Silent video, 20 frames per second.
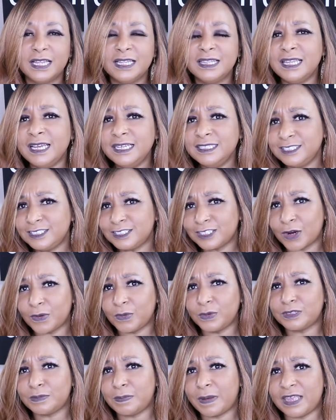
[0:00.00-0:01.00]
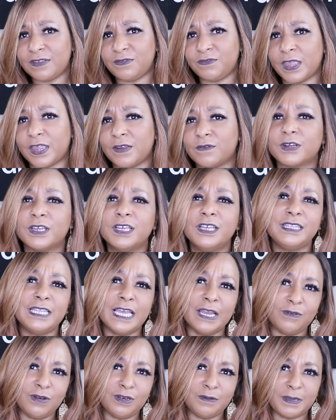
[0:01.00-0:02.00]
Let's start with my favorite.
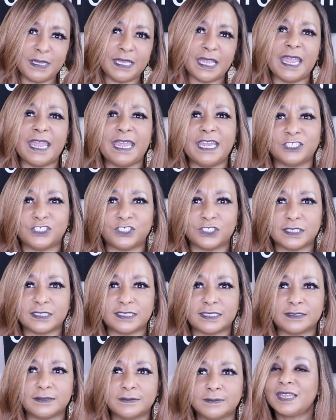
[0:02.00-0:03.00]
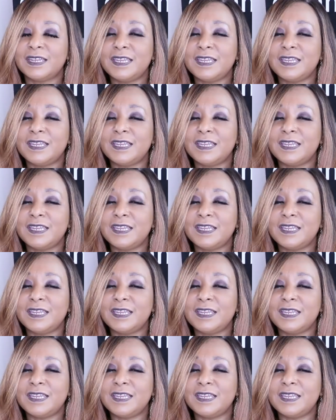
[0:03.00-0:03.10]
That would be Angela.